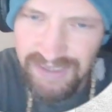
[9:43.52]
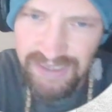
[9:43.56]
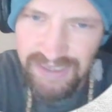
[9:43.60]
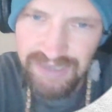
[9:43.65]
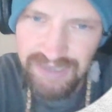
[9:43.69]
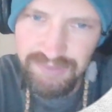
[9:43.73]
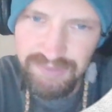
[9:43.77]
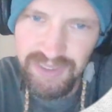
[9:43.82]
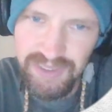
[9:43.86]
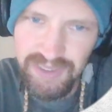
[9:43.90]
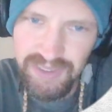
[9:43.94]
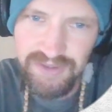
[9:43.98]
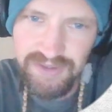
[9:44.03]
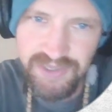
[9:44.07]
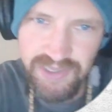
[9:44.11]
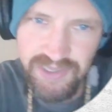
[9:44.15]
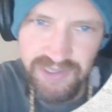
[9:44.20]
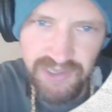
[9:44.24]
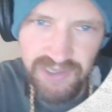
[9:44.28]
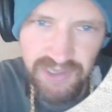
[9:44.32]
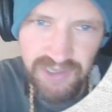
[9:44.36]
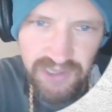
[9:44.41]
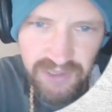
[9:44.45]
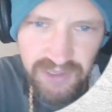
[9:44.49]
I mean, this
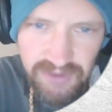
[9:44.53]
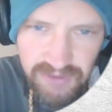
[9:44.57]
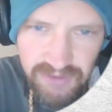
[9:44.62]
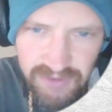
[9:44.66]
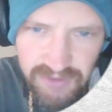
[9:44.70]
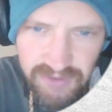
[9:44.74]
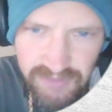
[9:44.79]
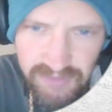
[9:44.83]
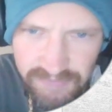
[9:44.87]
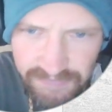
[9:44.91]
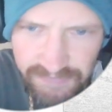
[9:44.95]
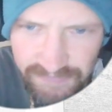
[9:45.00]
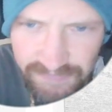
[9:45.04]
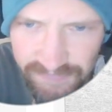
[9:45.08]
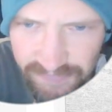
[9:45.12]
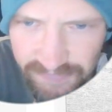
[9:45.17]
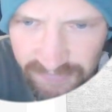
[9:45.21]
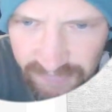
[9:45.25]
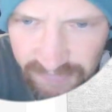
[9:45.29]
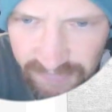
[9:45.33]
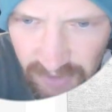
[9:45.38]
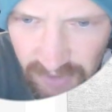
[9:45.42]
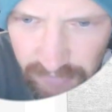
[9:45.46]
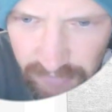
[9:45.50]
is a
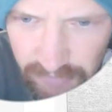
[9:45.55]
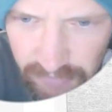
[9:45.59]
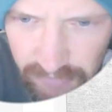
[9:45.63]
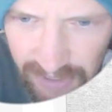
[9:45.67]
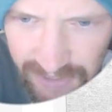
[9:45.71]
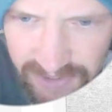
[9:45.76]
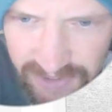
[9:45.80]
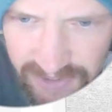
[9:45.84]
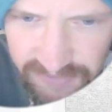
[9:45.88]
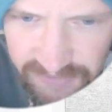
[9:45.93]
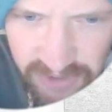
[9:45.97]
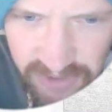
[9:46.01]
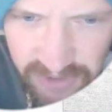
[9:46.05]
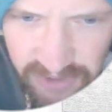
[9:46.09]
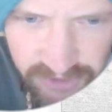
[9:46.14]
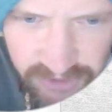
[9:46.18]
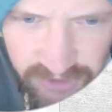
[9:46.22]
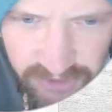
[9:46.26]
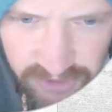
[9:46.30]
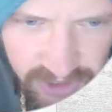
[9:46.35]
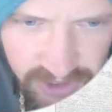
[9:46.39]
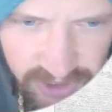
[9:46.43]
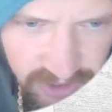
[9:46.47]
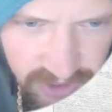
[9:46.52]
massive
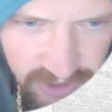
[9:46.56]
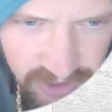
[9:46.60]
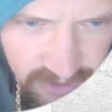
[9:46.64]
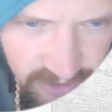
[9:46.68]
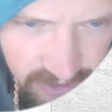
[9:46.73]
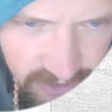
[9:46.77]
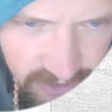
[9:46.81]
construction